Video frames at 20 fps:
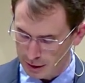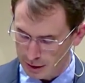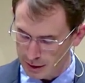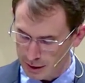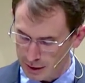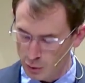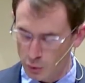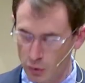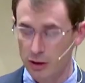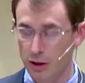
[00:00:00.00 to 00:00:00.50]

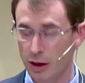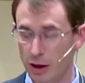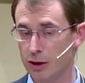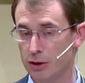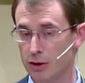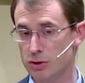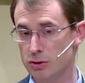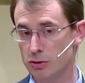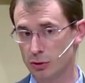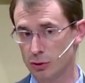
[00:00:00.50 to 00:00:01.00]
They were
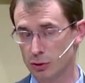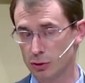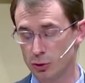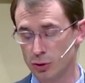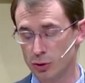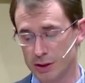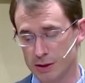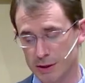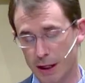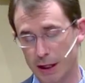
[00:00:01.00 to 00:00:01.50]
not true
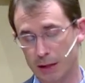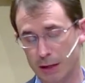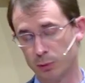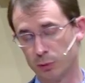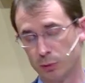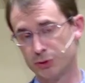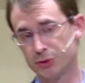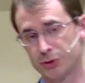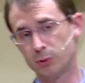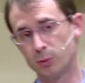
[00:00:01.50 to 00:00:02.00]

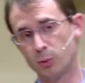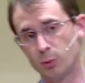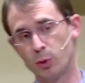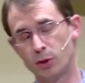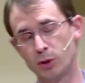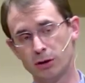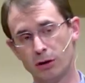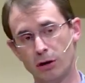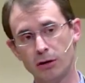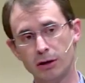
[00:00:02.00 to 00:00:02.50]
disciples. So when
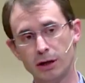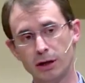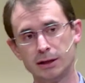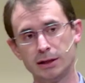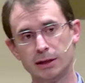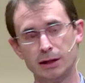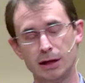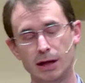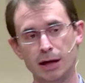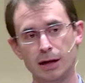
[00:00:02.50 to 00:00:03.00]
we're talking
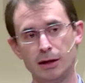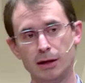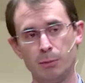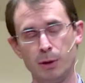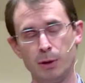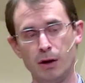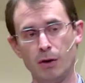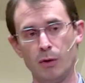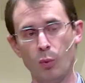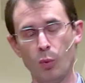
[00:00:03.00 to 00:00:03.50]
tonight
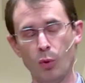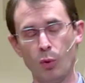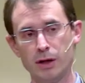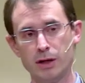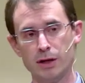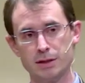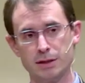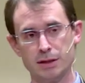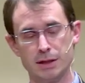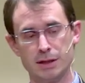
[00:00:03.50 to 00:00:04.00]
about what
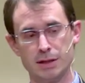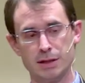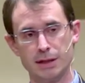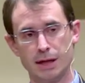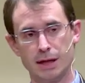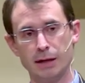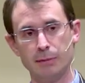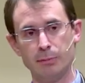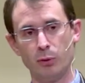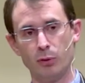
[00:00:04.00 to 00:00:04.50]
is a
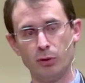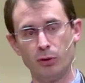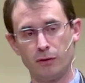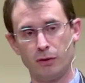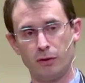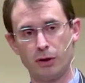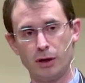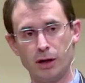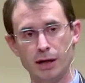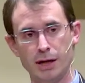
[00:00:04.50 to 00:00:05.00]
disciple
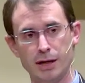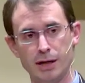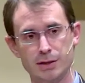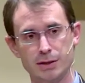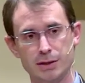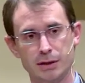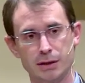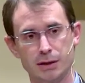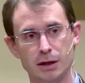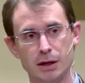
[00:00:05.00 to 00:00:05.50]
of
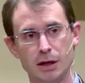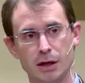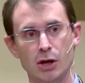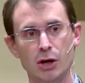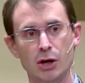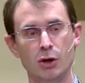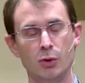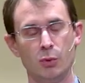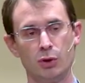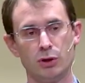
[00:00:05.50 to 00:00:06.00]
Christ,
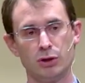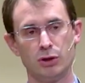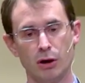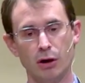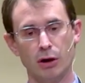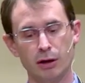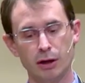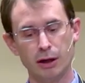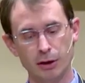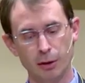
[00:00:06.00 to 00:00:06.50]
we're
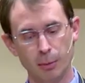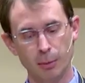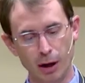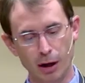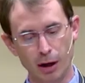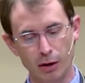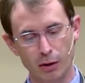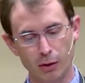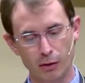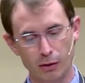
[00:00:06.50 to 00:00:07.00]
talking
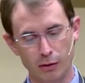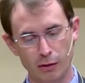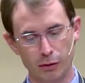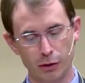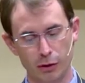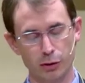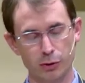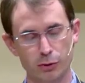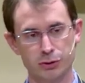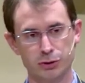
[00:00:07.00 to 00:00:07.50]
about
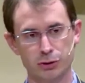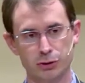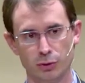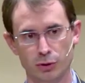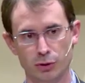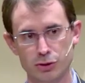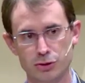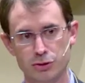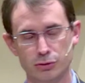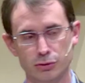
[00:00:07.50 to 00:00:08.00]
those who
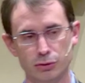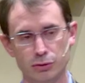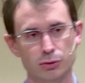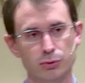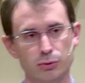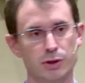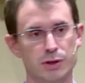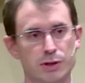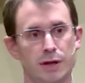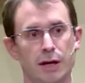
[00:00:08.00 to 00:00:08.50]
are
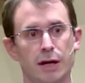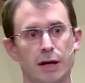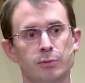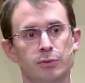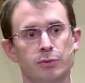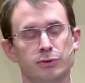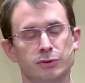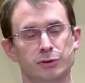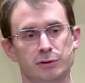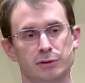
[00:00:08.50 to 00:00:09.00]
true
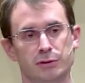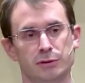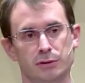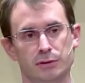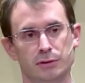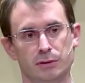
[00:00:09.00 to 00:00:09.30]
disciples.